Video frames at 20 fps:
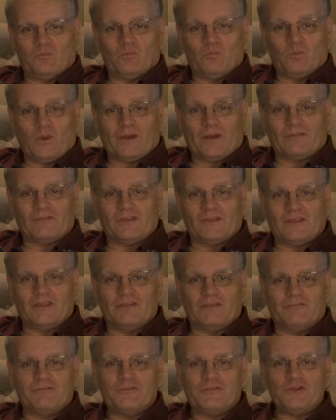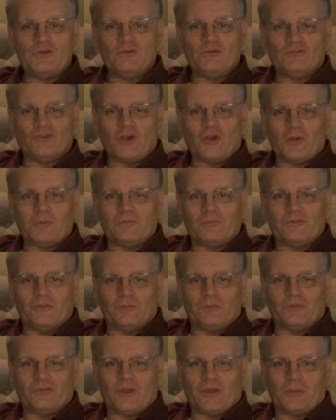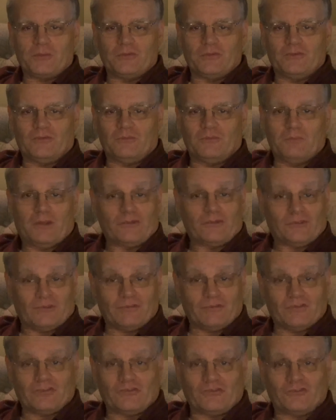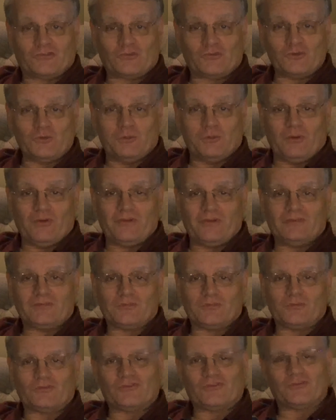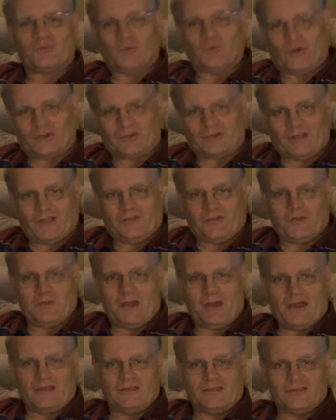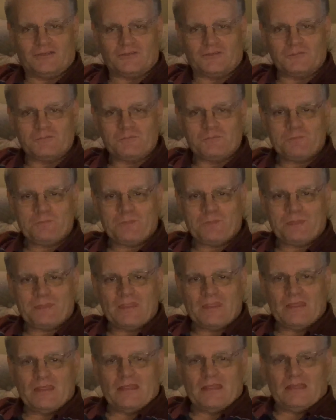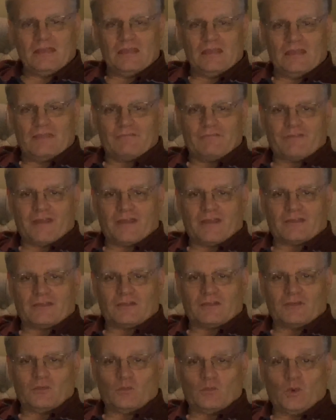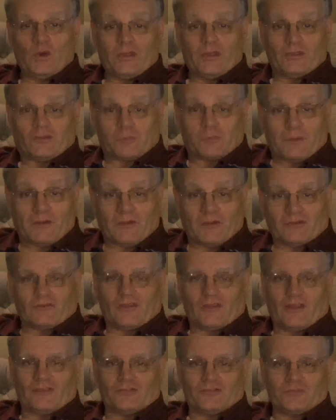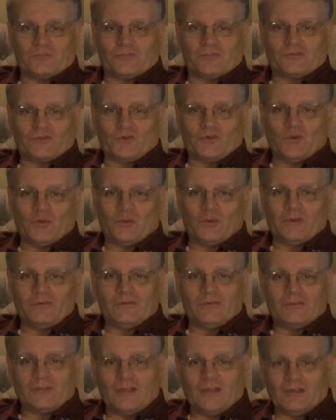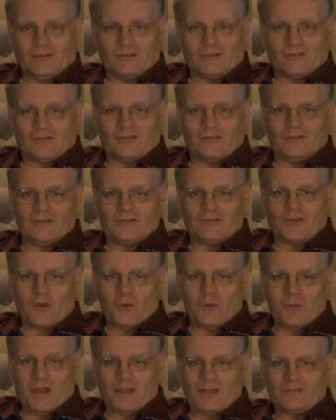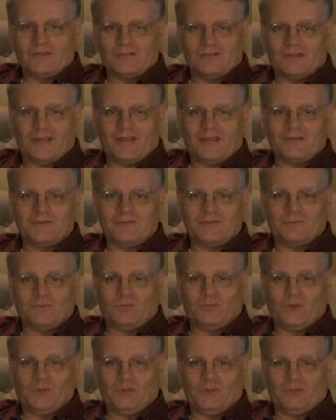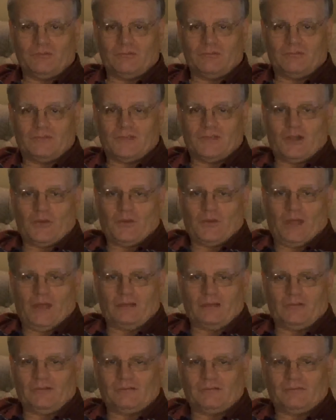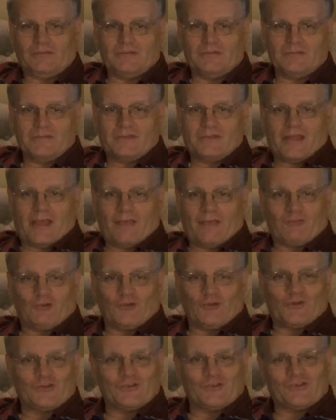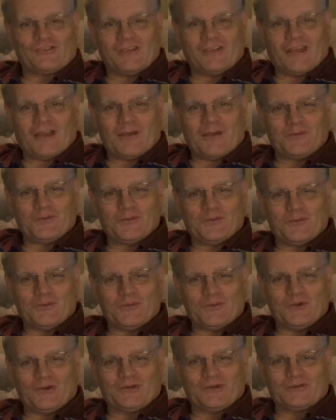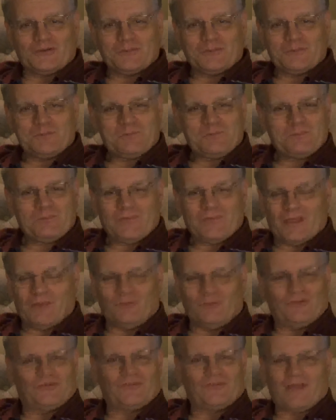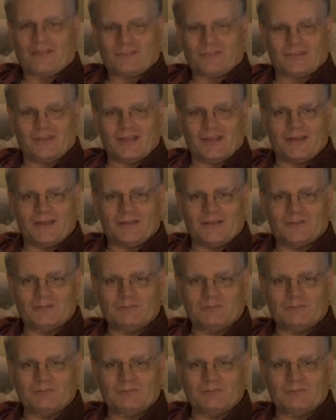one of the few jobs that was open to most of us as schoolboys was to work down the mines. In fact, work experience days from school would send us to these coal mines, and we would go down and have a look and see how it all worked. It was fascinating.